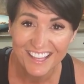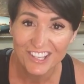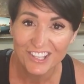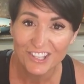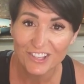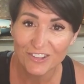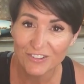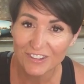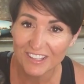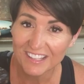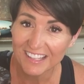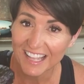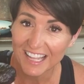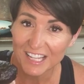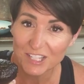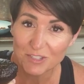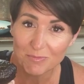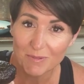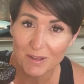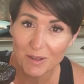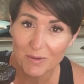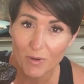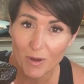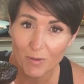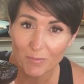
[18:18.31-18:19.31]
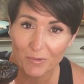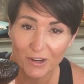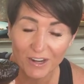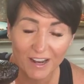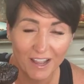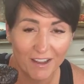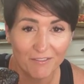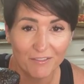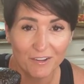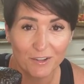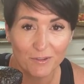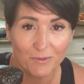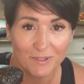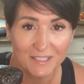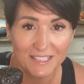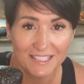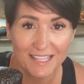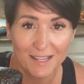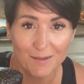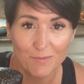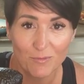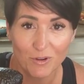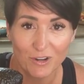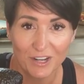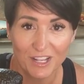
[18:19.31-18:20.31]
You can catch me at Walmart every
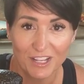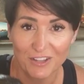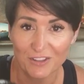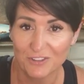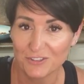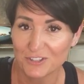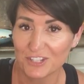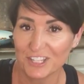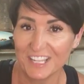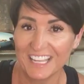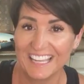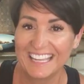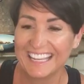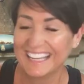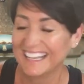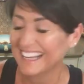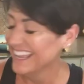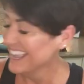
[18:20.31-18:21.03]
Wednesday morning usually.